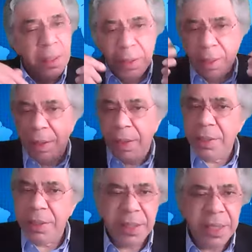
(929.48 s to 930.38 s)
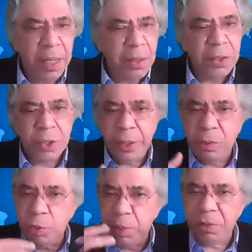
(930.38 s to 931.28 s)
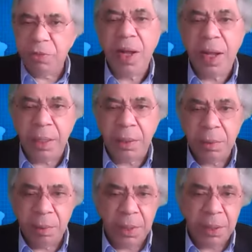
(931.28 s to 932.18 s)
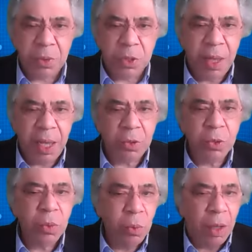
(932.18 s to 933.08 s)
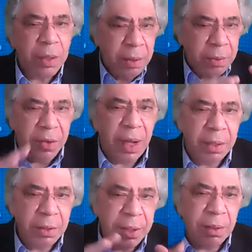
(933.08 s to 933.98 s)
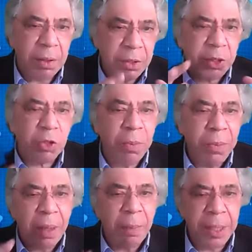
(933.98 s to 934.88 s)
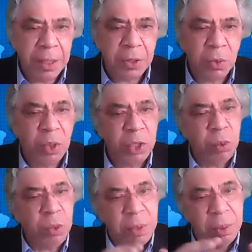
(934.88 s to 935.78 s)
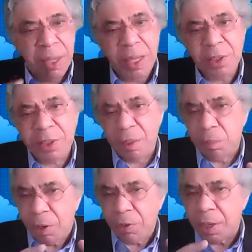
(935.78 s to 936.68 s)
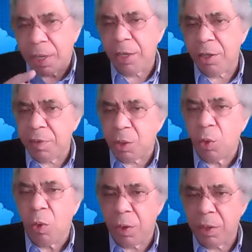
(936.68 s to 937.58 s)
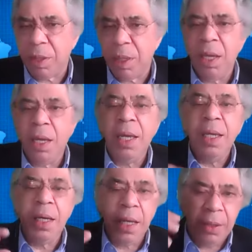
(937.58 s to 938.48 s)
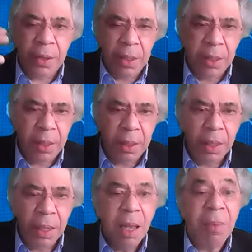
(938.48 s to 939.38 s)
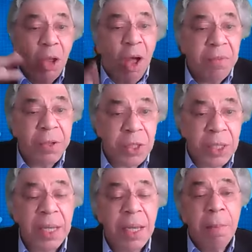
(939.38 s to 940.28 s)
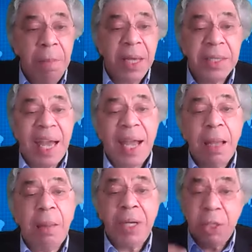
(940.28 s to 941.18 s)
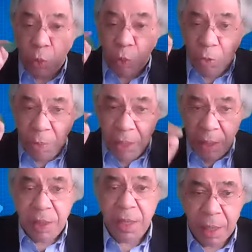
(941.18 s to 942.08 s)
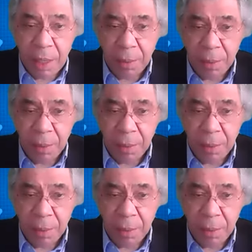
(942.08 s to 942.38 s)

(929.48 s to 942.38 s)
There are details still to be defined with respect to what defines the largest global companies, which will demand some broader kind of accord later in the year. But obviously, big tech companies will be there.